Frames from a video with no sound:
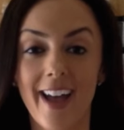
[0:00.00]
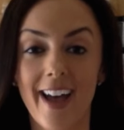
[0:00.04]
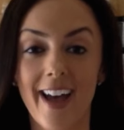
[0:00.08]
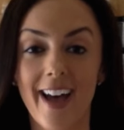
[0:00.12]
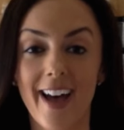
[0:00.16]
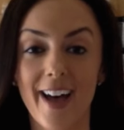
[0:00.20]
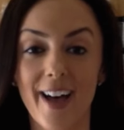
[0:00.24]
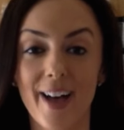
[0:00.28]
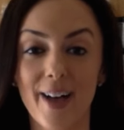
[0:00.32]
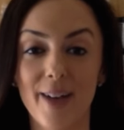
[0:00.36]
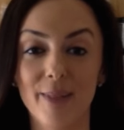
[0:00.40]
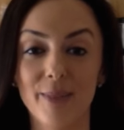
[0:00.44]

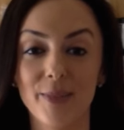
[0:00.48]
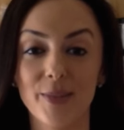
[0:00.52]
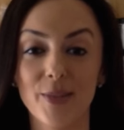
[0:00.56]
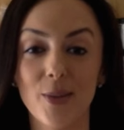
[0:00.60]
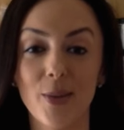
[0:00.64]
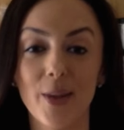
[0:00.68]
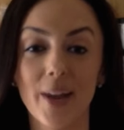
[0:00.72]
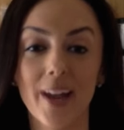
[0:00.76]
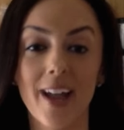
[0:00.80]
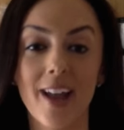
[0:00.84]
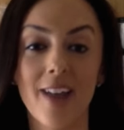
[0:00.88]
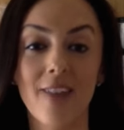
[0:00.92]
So
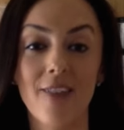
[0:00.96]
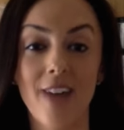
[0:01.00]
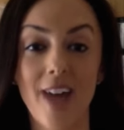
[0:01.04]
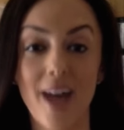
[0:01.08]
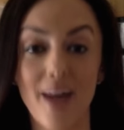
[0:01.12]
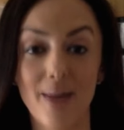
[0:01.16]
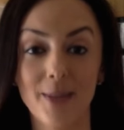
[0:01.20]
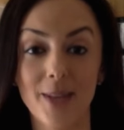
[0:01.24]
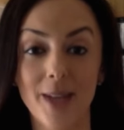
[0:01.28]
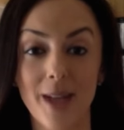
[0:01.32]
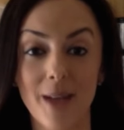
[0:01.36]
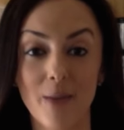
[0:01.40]
I kind of
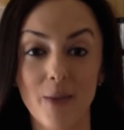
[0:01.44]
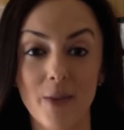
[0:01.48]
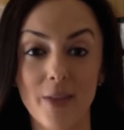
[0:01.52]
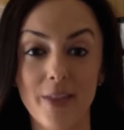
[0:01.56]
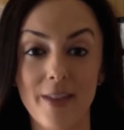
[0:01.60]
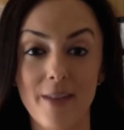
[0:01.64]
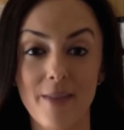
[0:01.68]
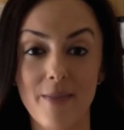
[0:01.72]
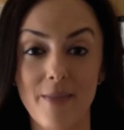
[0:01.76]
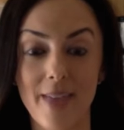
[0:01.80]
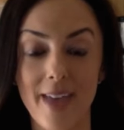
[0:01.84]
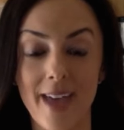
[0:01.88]
hopped on with
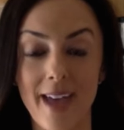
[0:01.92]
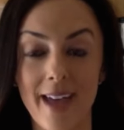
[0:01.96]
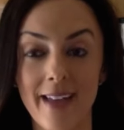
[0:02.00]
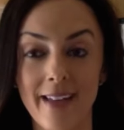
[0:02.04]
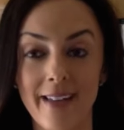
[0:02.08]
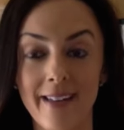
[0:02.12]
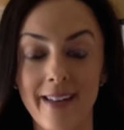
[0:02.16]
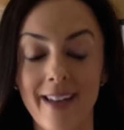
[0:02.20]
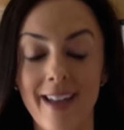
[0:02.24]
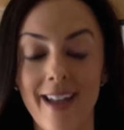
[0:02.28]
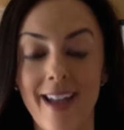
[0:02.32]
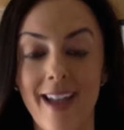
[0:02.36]
him
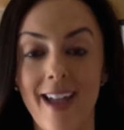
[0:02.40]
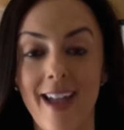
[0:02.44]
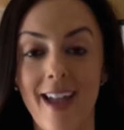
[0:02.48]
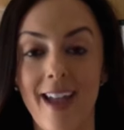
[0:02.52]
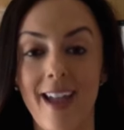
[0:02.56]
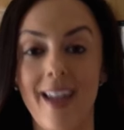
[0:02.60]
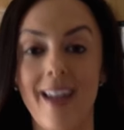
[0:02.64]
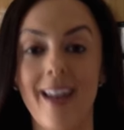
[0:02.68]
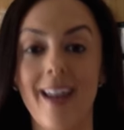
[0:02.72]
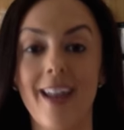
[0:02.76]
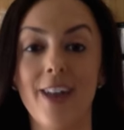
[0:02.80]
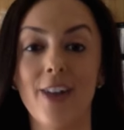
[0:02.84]
then,
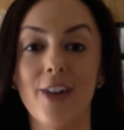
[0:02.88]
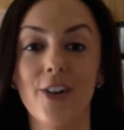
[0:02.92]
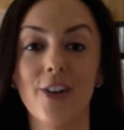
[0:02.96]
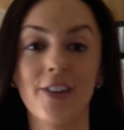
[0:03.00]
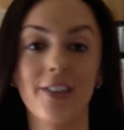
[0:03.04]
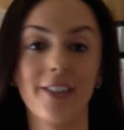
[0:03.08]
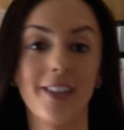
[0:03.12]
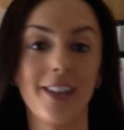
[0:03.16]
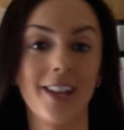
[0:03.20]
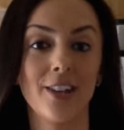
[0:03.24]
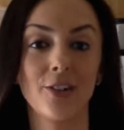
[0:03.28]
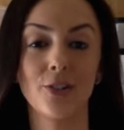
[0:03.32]
and I
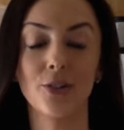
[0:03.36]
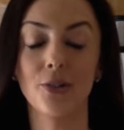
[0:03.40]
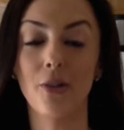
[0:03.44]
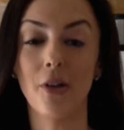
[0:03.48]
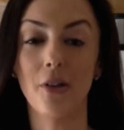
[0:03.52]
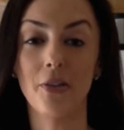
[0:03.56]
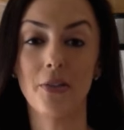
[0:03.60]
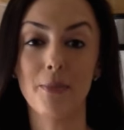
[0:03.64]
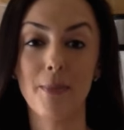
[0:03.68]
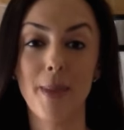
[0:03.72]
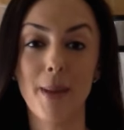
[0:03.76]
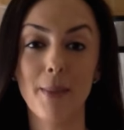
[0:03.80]
currently handle
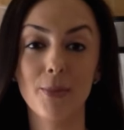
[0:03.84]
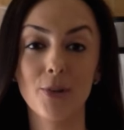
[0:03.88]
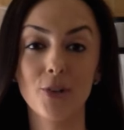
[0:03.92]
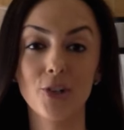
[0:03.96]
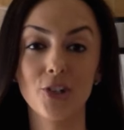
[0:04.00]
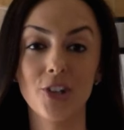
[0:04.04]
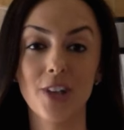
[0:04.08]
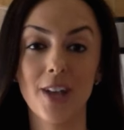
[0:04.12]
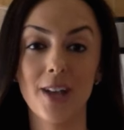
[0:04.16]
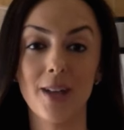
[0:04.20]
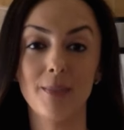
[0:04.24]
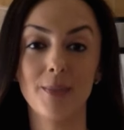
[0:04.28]
all the
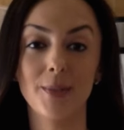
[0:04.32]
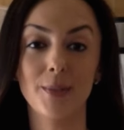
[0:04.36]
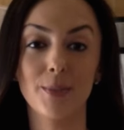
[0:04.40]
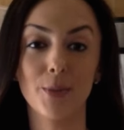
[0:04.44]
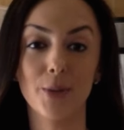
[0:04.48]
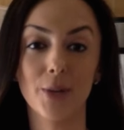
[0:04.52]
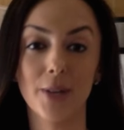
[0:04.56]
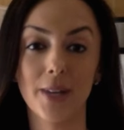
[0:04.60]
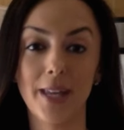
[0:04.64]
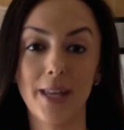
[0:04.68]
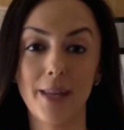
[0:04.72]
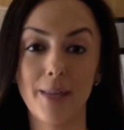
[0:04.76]
memberships,
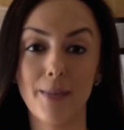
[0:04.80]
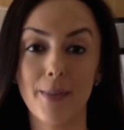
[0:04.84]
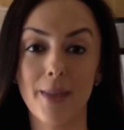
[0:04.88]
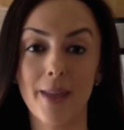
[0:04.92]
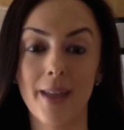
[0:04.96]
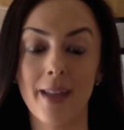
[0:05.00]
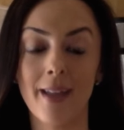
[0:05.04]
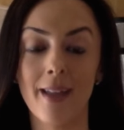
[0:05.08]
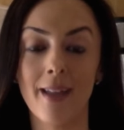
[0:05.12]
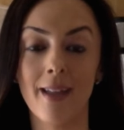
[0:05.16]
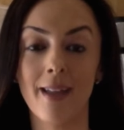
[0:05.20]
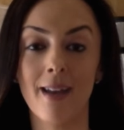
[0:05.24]

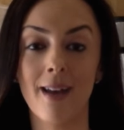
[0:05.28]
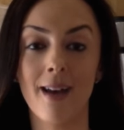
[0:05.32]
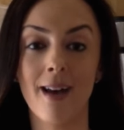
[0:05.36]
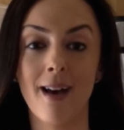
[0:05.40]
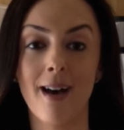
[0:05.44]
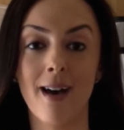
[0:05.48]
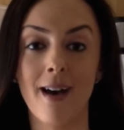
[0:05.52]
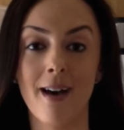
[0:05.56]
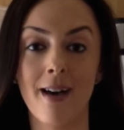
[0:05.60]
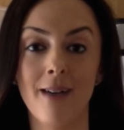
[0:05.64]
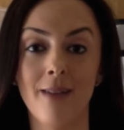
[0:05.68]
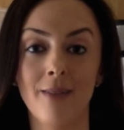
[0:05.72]
bookkeeping,
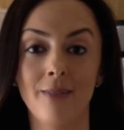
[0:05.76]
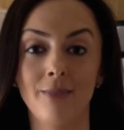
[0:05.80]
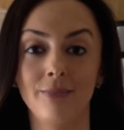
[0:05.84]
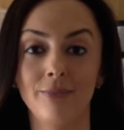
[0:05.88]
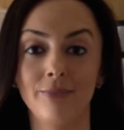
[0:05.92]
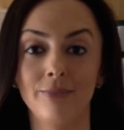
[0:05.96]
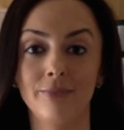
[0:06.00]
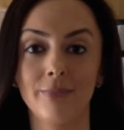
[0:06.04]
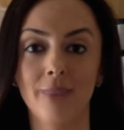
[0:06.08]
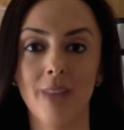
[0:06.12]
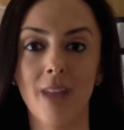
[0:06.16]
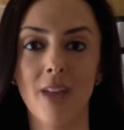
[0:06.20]

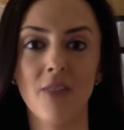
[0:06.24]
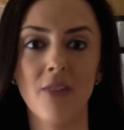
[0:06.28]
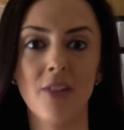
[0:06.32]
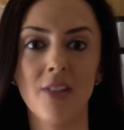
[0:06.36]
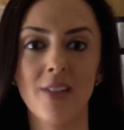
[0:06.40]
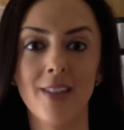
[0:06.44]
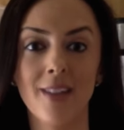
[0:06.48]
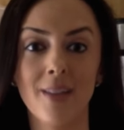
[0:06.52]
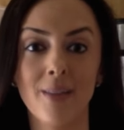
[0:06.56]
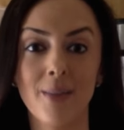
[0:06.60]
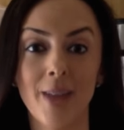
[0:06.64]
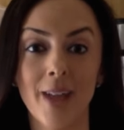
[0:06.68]

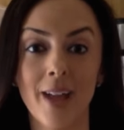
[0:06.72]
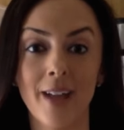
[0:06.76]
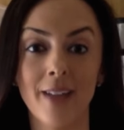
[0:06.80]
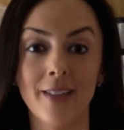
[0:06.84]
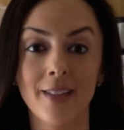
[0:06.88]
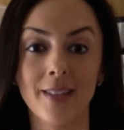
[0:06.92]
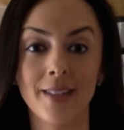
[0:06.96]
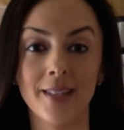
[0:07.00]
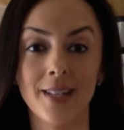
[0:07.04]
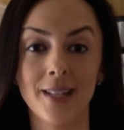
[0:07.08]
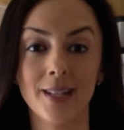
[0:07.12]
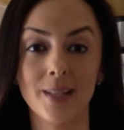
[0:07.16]
everything behind
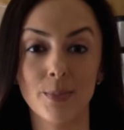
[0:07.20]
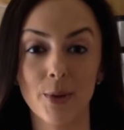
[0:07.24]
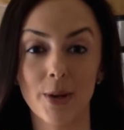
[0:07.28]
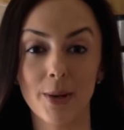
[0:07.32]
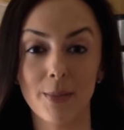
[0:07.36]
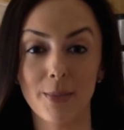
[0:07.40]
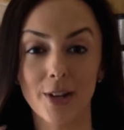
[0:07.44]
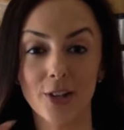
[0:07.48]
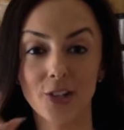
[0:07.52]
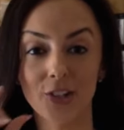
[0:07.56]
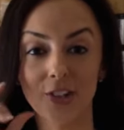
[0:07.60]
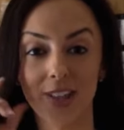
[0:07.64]
the scenes pretty
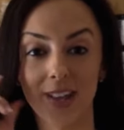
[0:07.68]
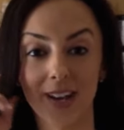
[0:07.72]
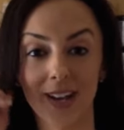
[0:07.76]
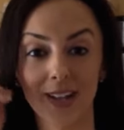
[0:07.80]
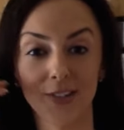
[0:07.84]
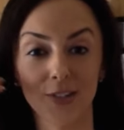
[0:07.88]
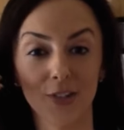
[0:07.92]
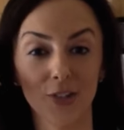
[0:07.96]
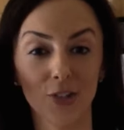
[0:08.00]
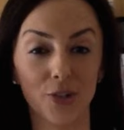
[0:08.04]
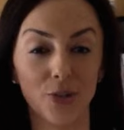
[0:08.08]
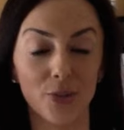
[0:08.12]
much that
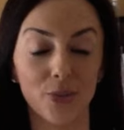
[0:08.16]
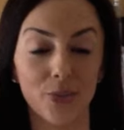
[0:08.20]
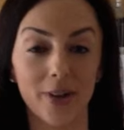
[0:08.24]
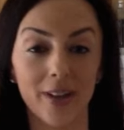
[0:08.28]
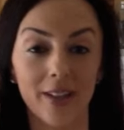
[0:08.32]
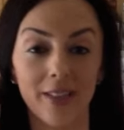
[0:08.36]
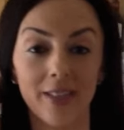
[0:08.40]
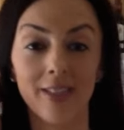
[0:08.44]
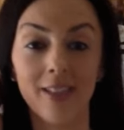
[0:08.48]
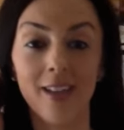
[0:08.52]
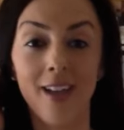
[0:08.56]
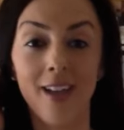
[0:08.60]
has to do with